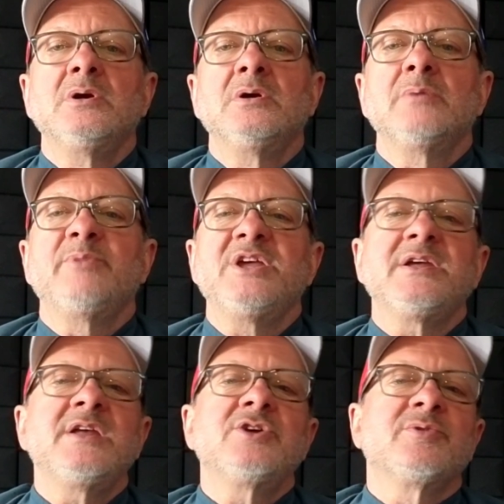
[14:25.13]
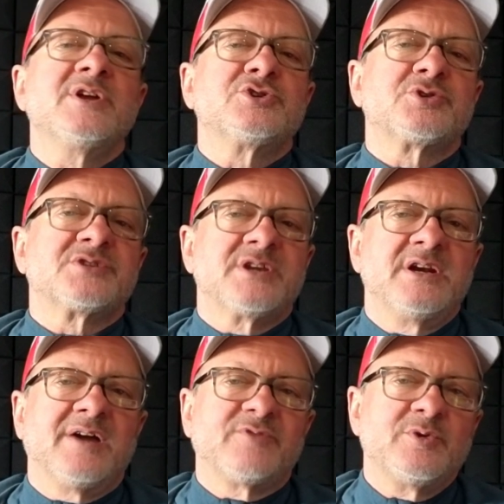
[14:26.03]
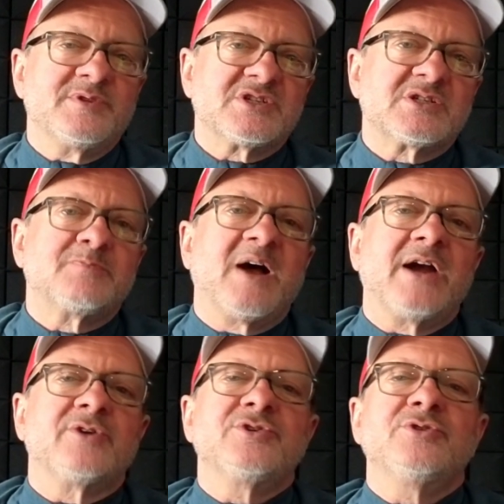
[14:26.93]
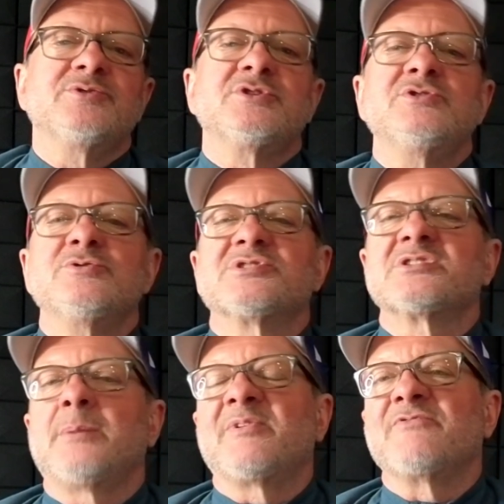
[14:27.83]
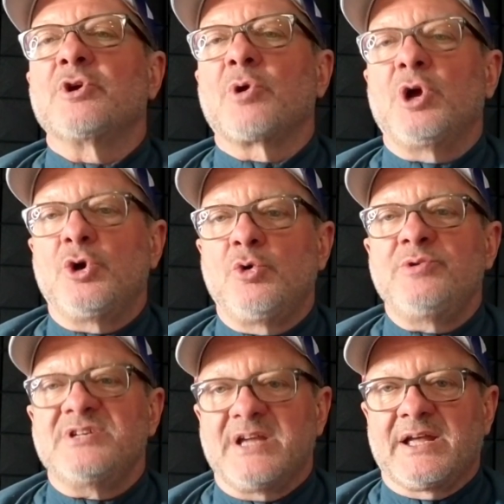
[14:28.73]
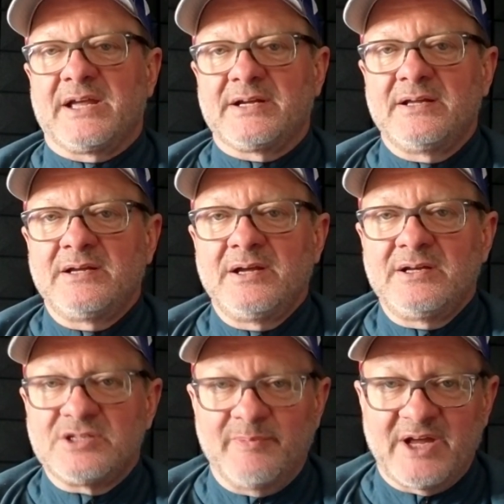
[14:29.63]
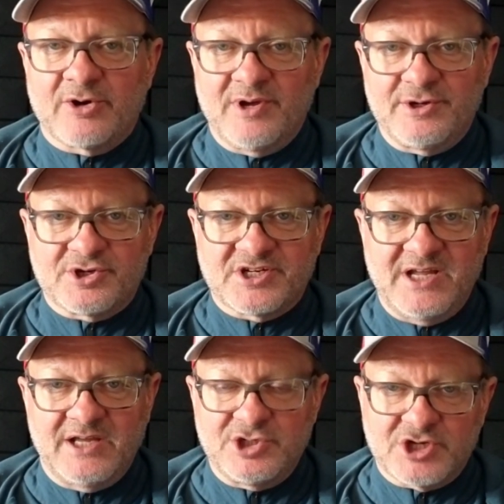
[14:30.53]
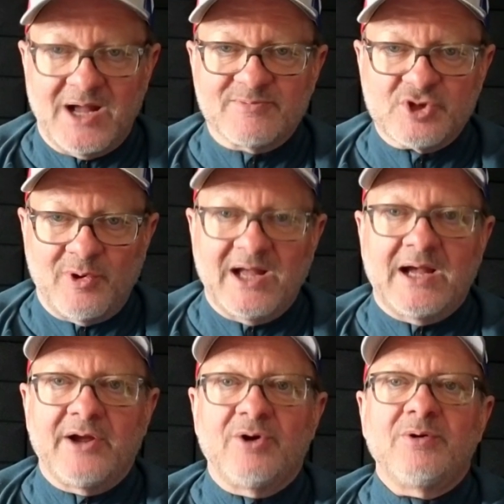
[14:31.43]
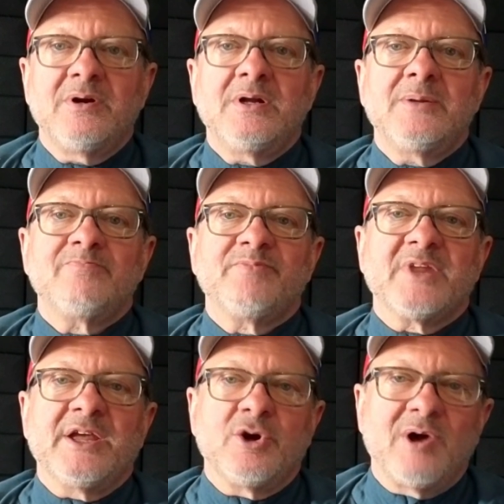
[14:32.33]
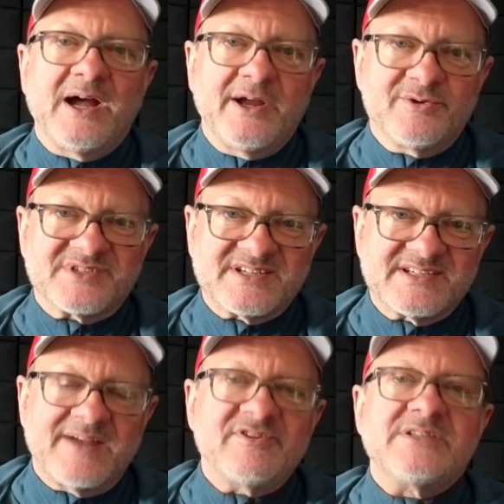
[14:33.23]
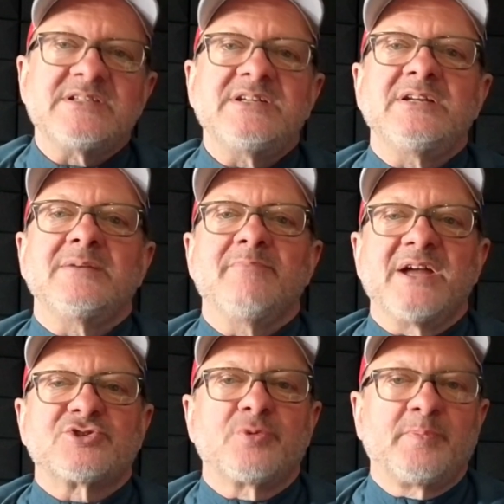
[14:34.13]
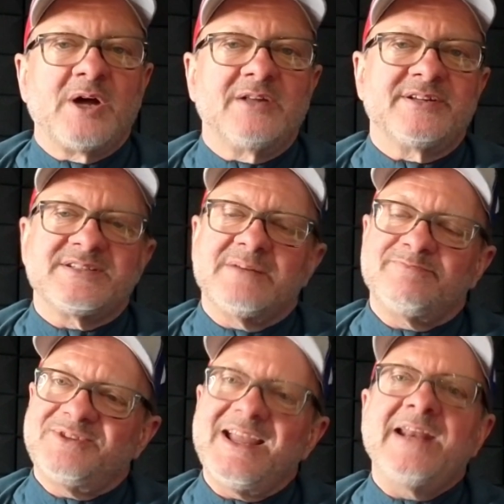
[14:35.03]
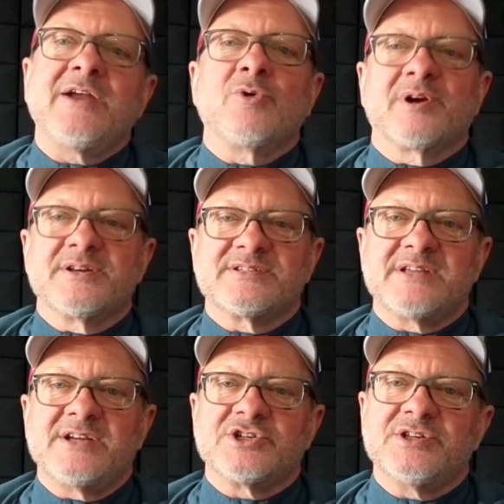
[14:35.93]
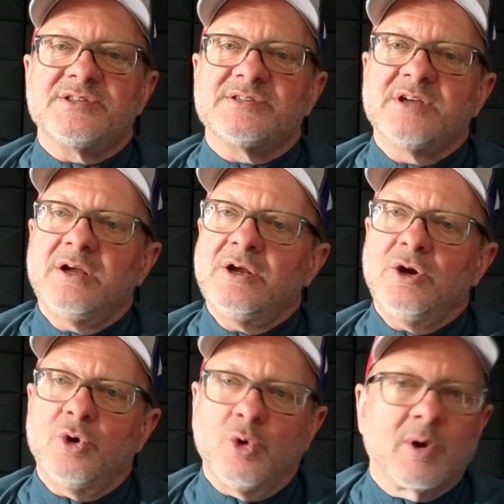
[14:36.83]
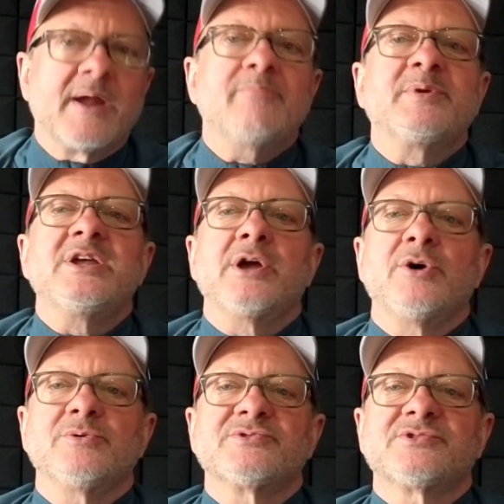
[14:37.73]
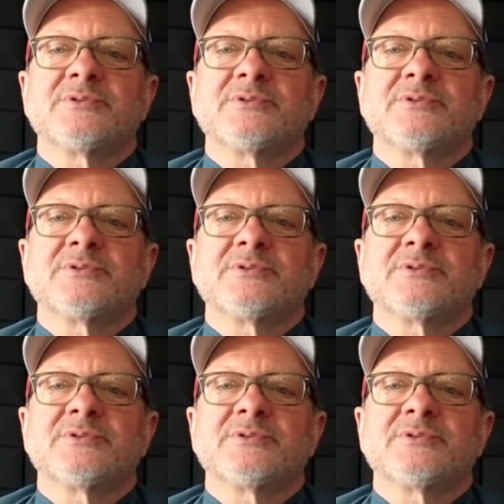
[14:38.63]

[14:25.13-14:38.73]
piquing your interest enough to inspire you to do some of your own digging to better understand JobsOhio and Ohio's 17 metropolitan planning organizations, or MPOs.